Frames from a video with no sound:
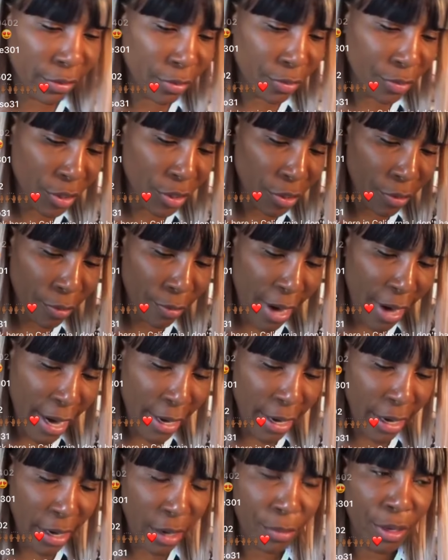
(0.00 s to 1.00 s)
So right
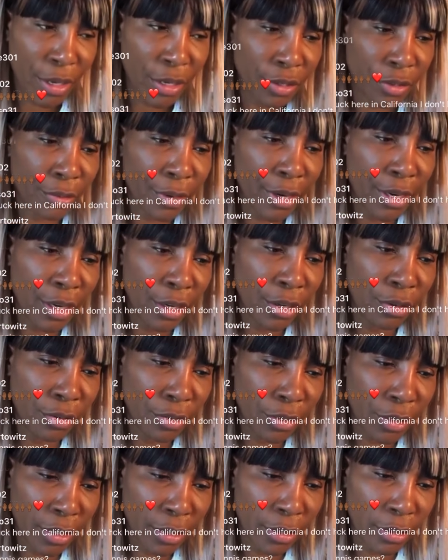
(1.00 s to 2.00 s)
now I'm into Whitney
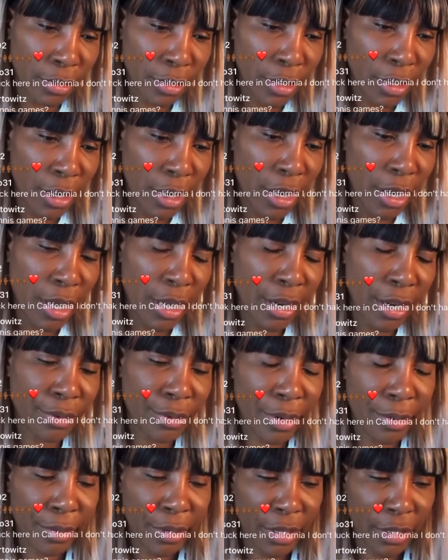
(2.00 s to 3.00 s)
Houston, and that's
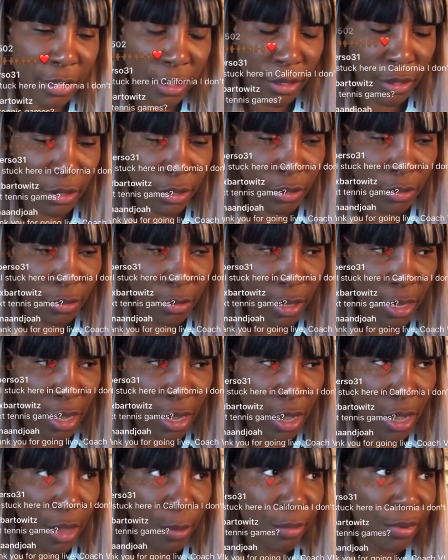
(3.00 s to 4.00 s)
what I'm listening to
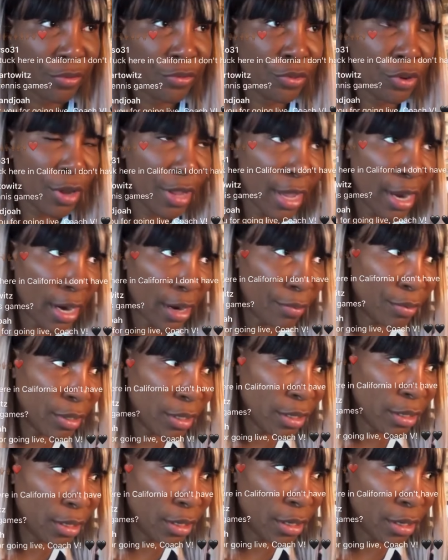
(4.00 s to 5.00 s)
before that I was
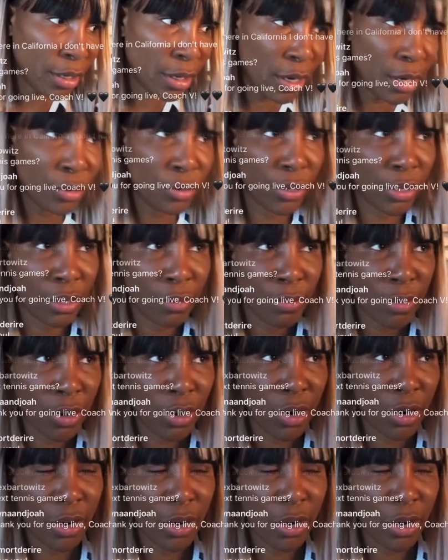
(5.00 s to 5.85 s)
into Kendrick Lamar